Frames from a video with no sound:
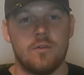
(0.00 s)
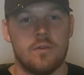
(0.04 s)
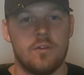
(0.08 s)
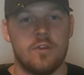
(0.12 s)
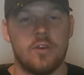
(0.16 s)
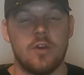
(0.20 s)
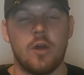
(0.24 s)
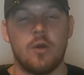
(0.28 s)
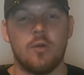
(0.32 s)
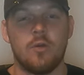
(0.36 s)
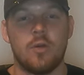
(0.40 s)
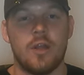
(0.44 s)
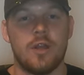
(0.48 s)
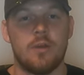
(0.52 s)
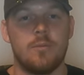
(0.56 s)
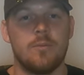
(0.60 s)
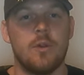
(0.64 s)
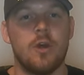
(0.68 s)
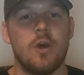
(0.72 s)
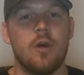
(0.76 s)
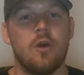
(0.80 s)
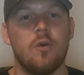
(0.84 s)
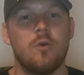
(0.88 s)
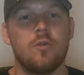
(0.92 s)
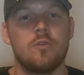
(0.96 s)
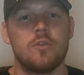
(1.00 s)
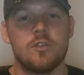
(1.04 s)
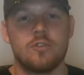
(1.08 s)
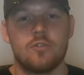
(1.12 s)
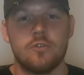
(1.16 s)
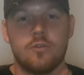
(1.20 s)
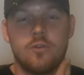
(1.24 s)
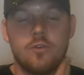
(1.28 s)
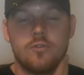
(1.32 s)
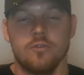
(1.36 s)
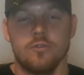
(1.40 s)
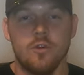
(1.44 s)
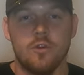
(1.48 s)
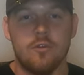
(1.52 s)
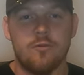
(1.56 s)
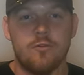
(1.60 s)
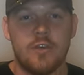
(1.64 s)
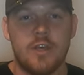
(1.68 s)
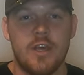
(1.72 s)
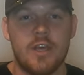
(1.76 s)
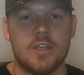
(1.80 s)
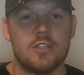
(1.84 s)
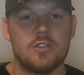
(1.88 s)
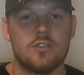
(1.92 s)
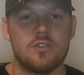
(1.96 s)
you know, let them know to turn those
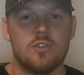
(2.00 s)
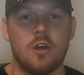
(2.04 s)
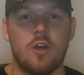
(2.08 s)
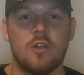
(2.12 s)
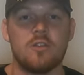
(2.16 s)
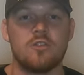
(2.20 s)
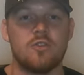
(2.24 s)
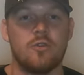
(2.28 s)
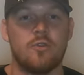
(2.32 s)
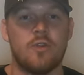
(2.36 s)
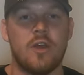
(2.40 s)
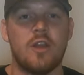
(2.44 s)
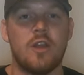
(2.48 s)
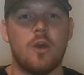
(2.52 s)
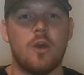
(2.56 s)
notifications on so they